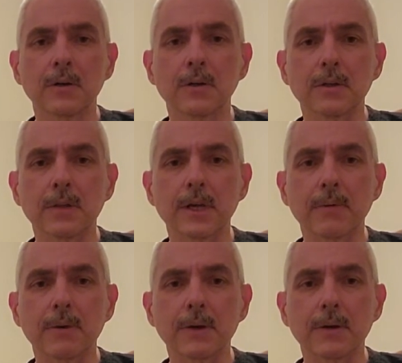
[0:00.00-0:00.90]

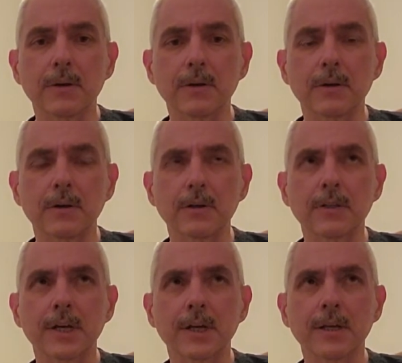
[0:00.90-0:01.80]
ligament or
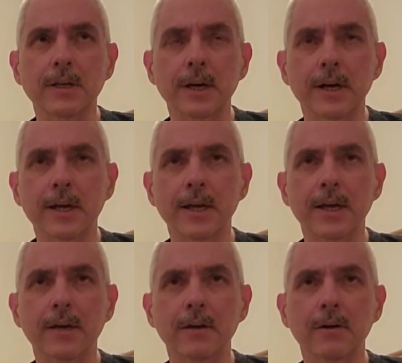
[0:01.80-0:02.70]
tendon
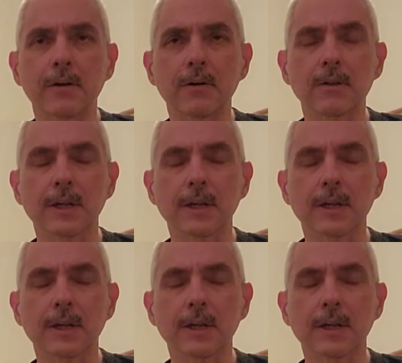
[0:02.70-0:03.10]
cutting or